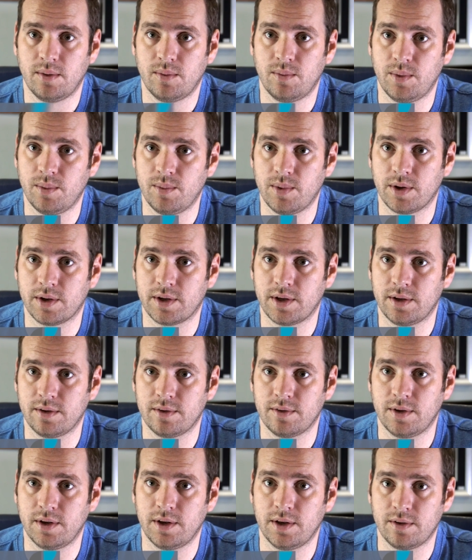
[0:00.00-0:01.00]
we work in
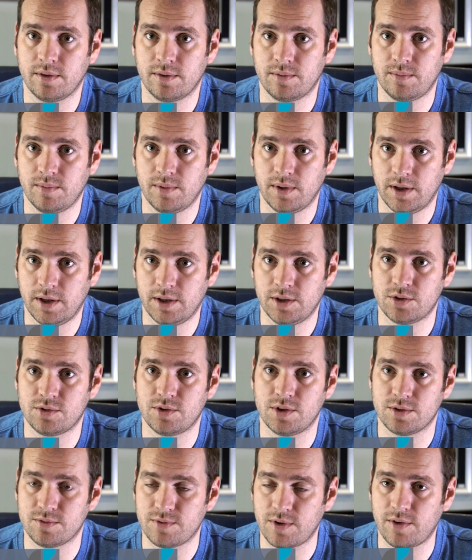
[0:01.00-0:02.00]
an in a
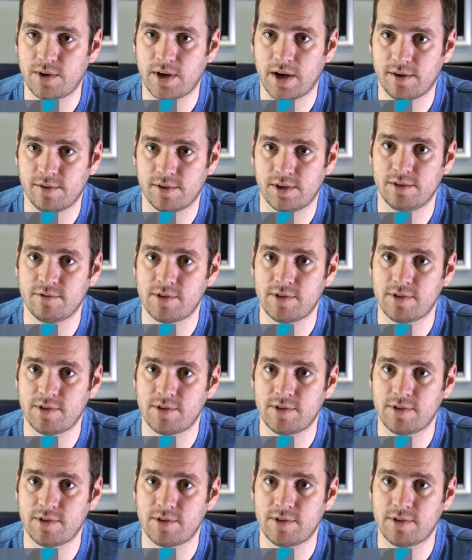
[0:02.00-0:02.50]
industry that's very heavily